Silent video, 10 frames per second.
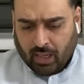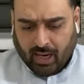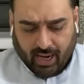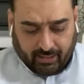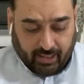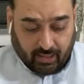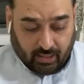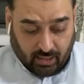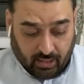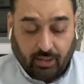I think
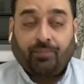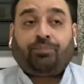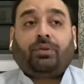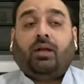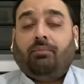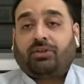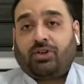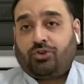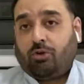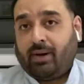
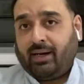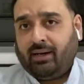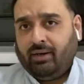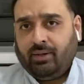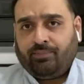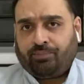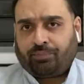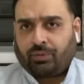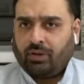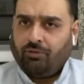Mr. Joe Biden
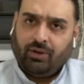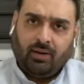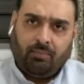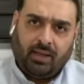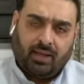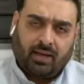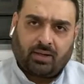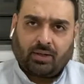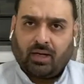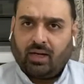will
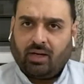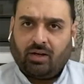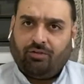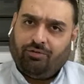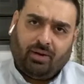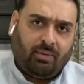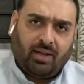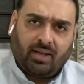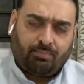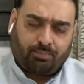
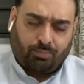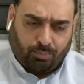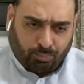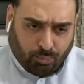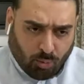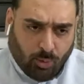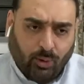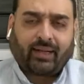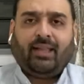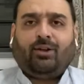be
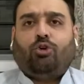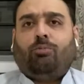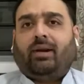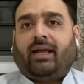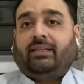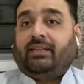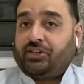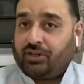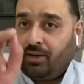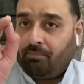promoting
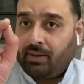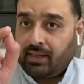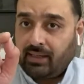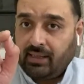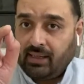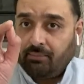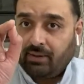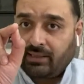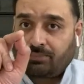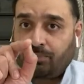globalization, but he
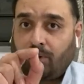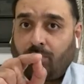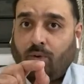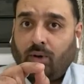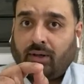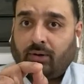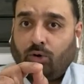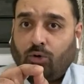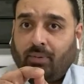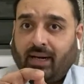must promote
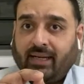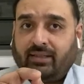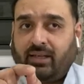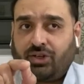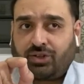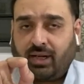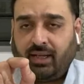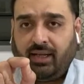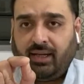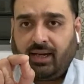globalization
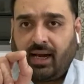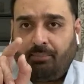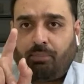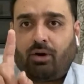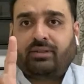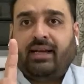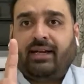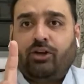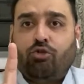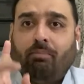in a
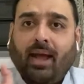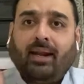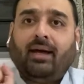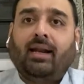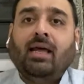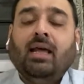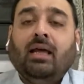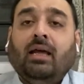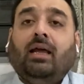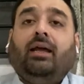positive manner,
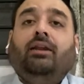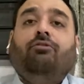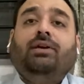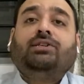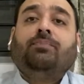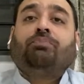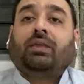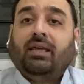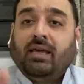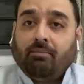in which
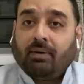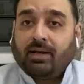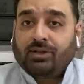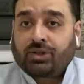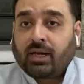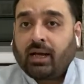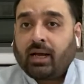he must